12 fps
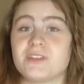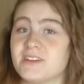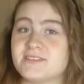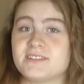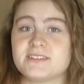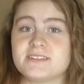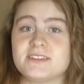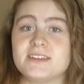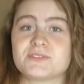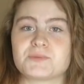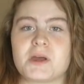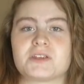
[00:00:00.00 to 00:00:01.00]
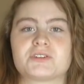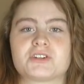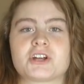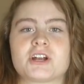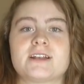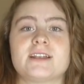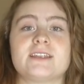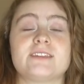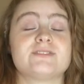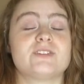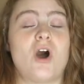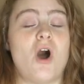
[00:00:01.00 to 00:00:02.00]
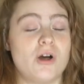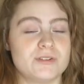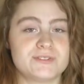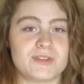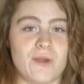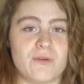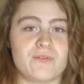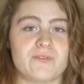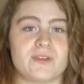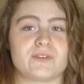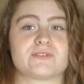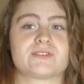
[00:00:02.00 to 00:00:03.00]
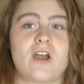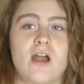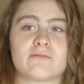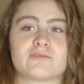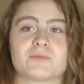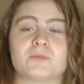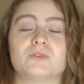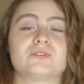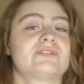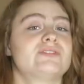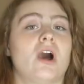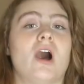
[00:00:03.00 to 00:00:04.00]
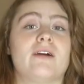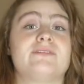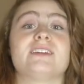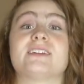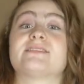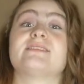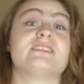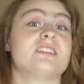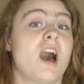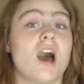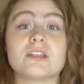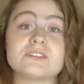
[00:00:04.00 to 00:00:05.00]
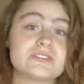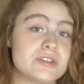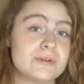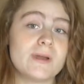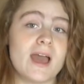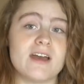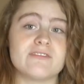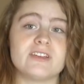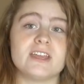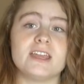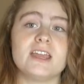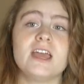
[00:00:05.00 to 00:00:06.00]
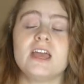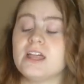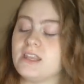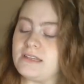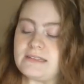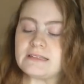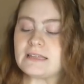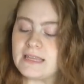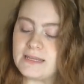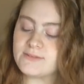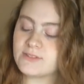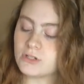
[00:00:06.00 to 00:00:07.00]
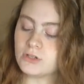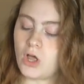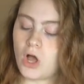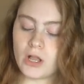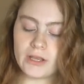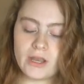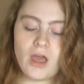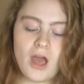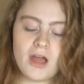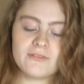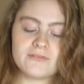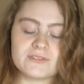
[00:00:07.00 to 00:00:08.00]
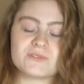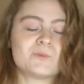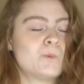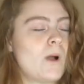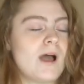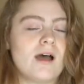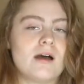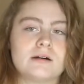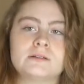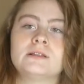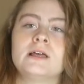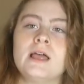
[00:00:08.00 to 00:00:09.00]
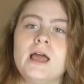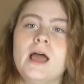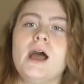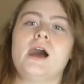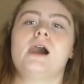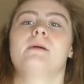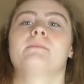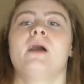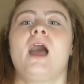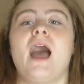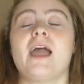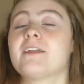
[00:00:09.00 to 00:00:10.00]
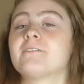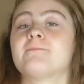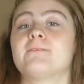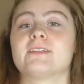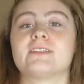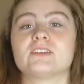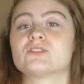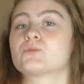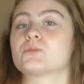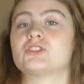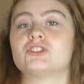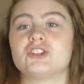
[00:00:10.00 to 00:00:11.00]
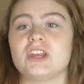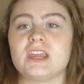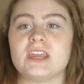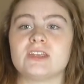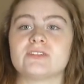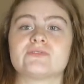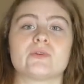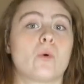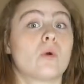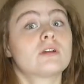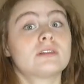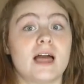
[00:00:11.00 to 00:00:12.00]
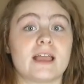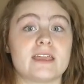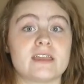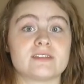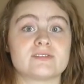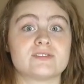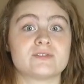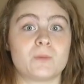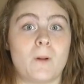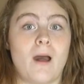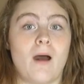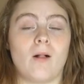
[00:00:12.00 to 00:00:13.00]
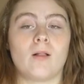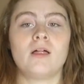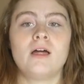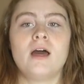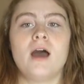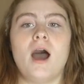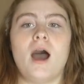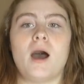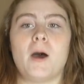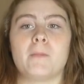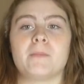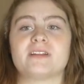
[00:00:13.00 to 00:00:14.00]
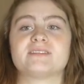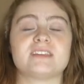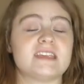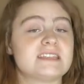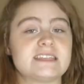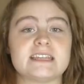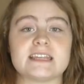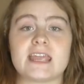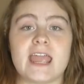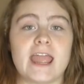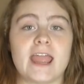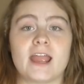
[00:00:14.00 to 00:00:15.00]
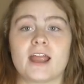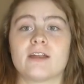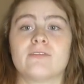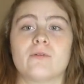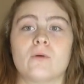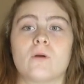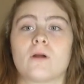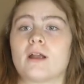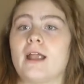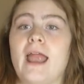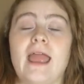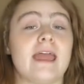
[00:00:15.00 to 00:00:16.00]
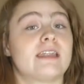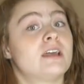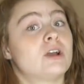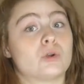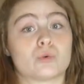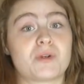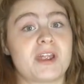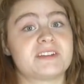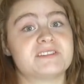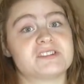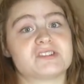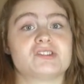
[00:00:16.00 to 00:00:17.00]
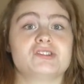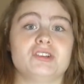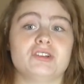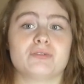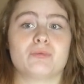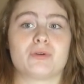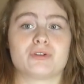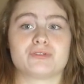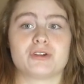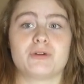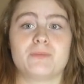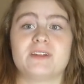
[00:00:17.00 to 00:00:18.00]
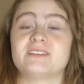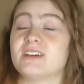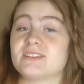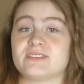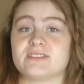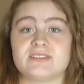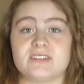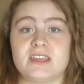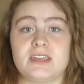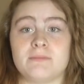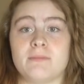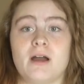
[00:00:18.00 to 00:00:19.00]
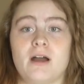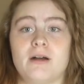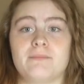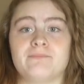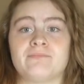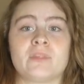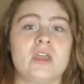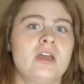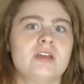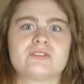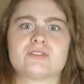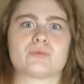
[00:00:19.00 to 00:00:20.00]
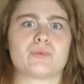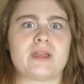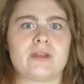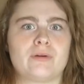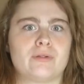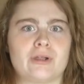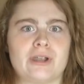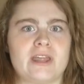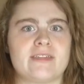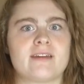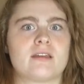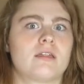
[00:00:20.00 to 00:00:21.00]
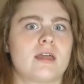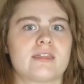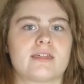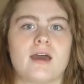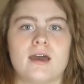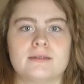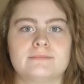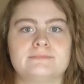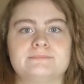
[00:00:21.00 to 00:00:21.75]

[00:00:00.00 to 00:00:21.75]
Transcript: this is the sweatshirt. This also feels comfortable, soft. It's not too heavy. The sleeves are long enough as well. I could fit this with jeans or leggings as well. It's easy to care for and a great addition to your wardrobe. It doesn't seem to wrinkle or anything like that.